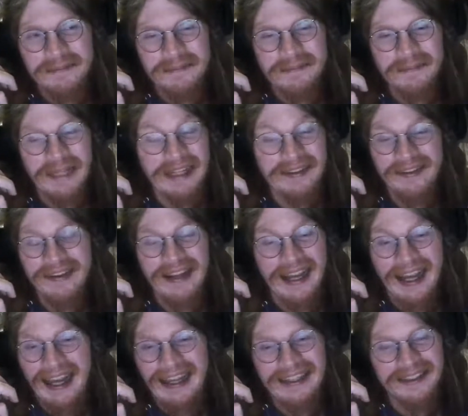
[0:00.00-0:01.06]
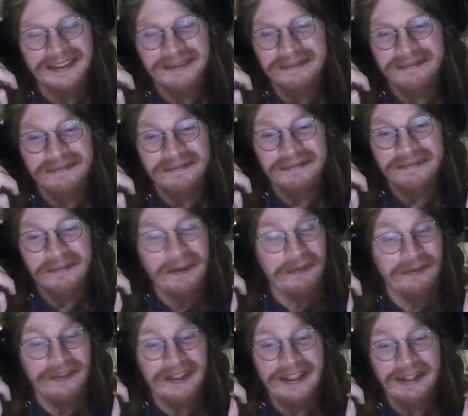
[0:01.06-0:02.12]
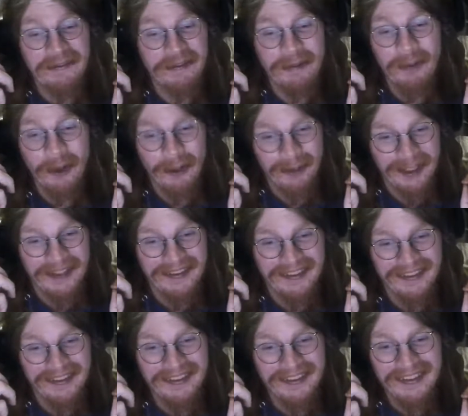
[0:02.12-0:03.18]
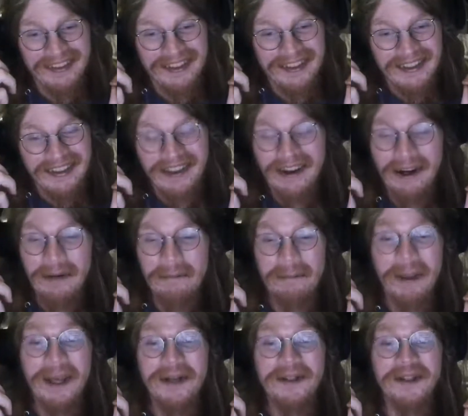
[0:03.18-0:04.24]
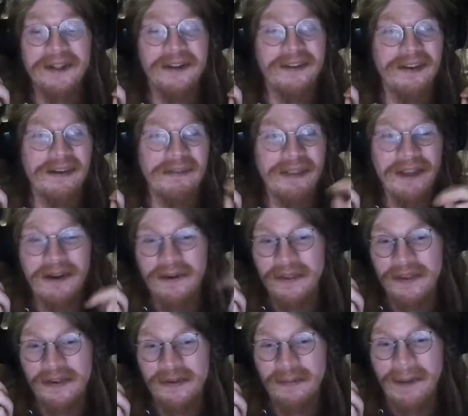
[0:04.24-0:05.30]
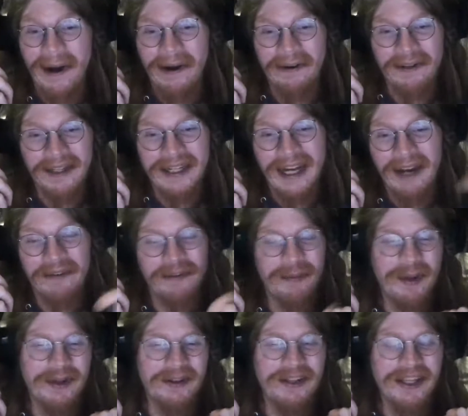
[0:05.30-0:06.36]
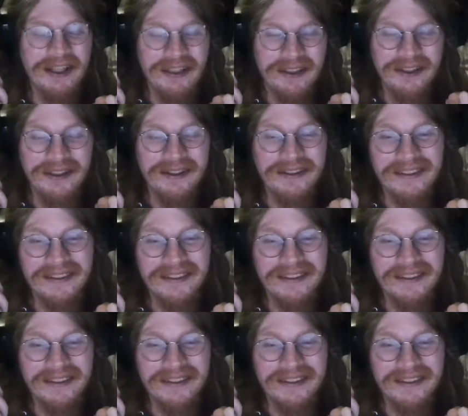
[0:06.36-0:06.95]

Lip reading: It's not. We've seen it from orbit. There are pictures of the Earth spiraling out from underneath you.